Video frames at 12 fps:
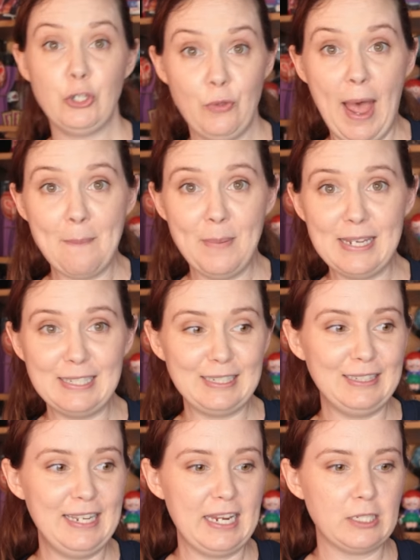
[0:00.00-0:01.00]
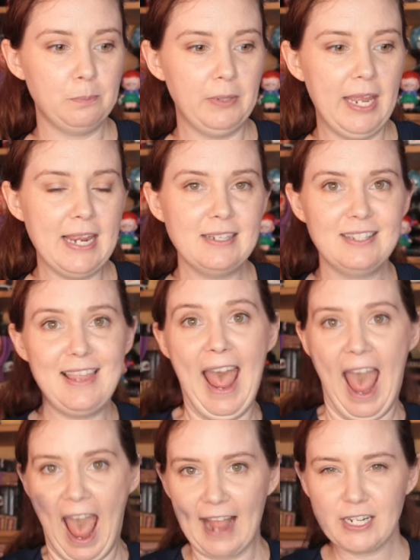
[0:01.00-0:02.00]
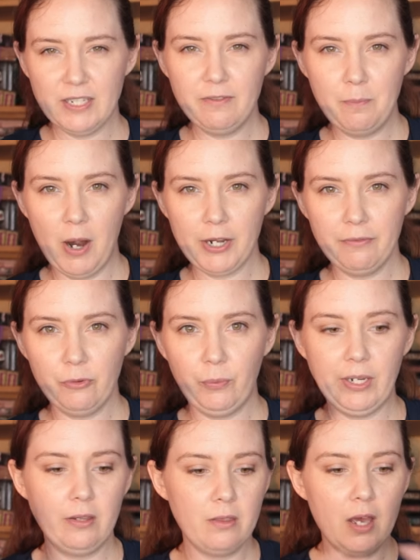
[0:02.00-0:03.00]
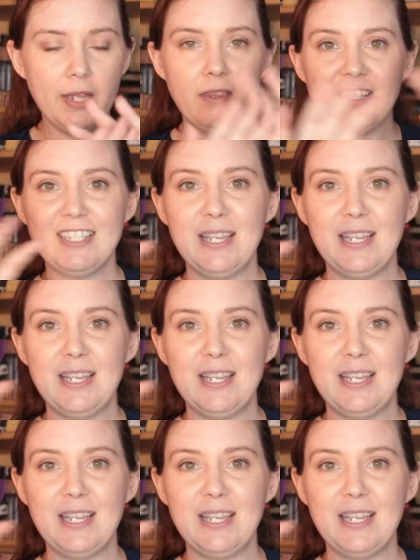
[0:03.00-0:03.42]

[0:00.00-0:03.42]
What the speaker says: So that basically explains the active part of the readathon, the